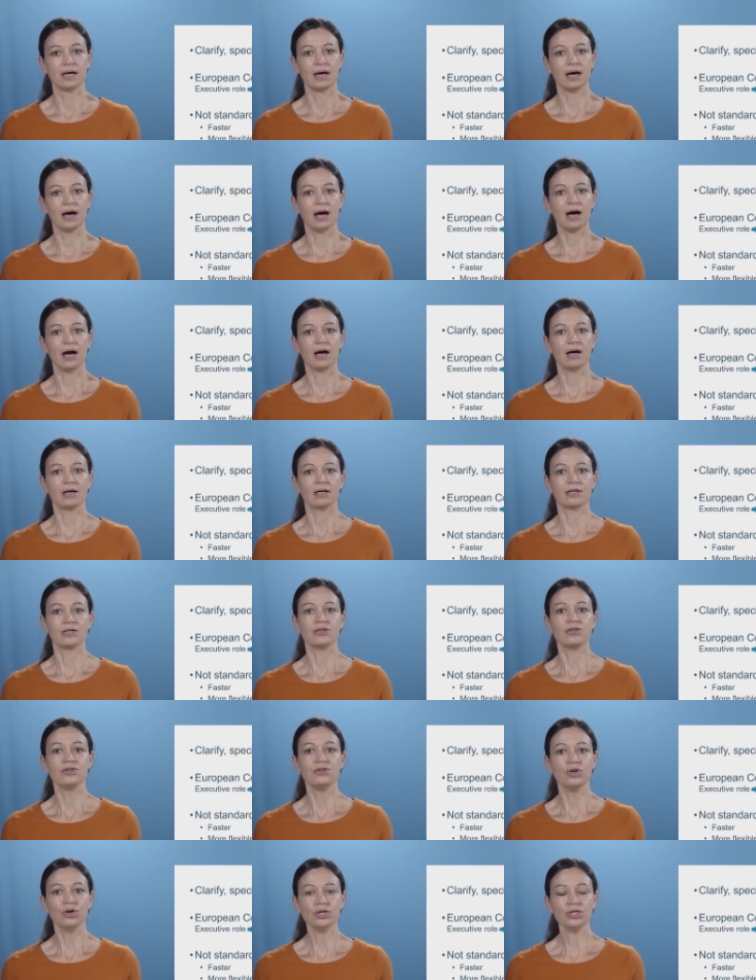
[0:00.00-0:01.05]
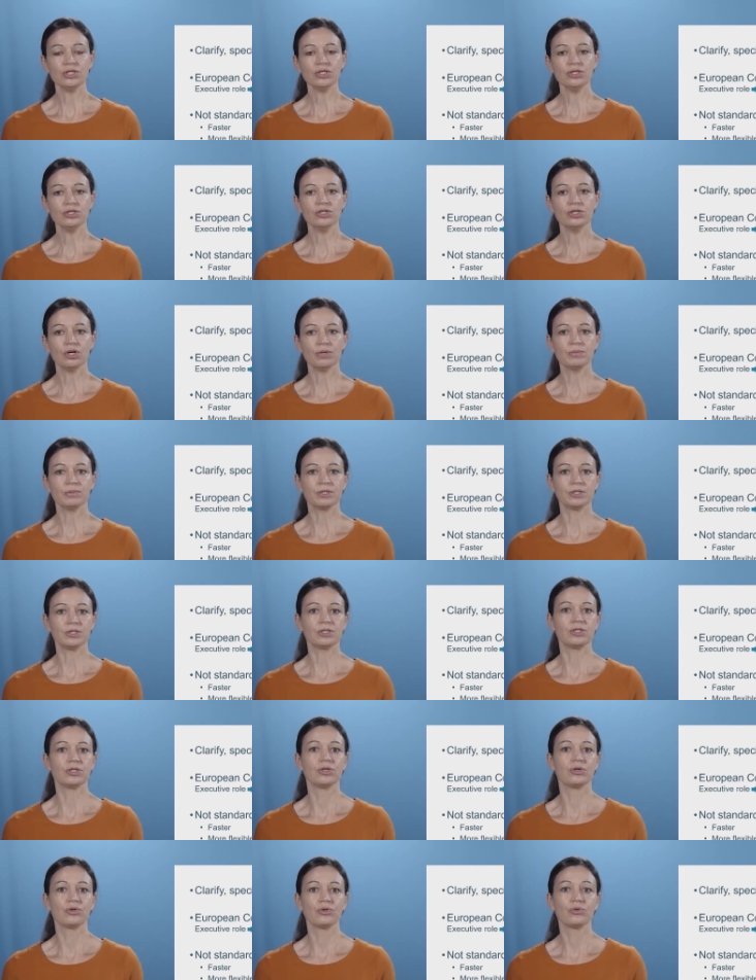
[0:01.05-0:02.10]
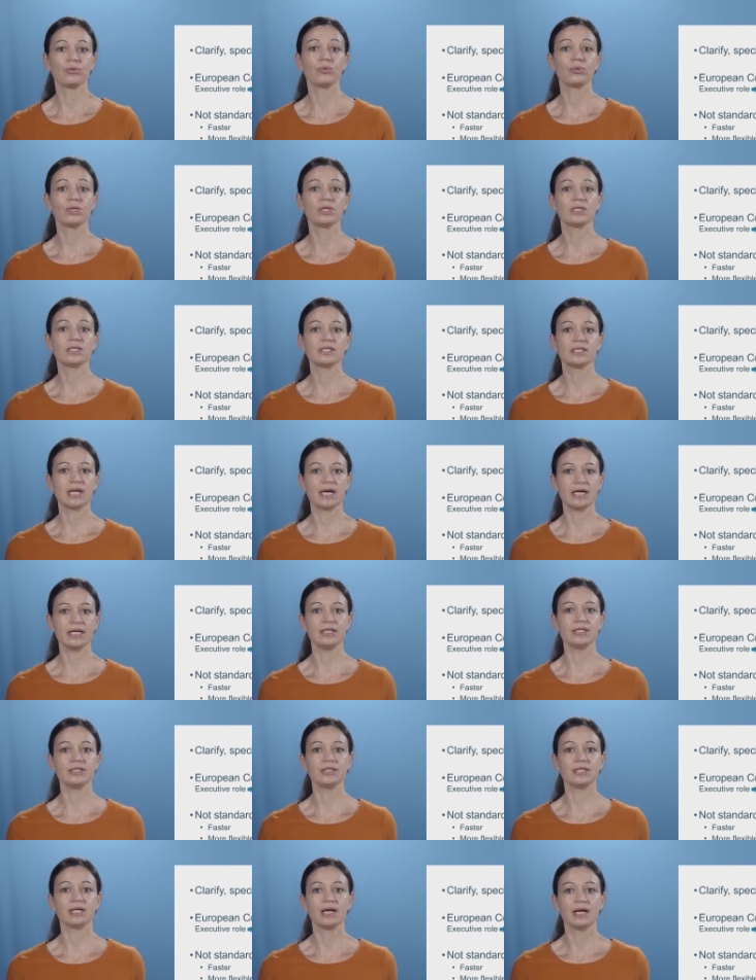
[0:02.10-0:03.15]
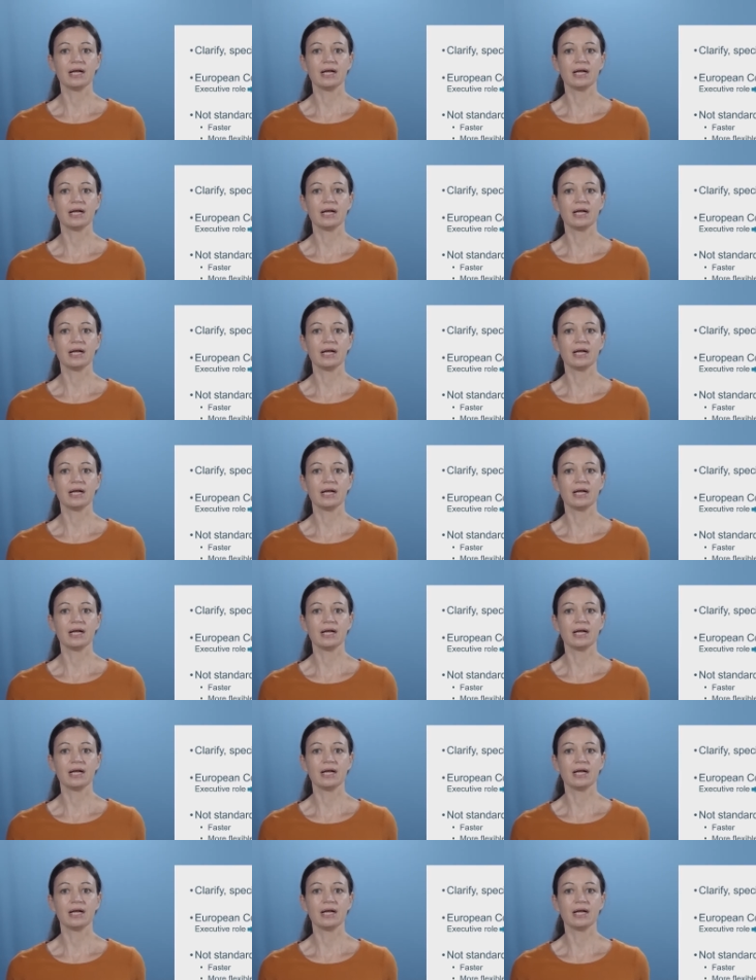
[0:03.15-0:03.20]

are not adopted through the standard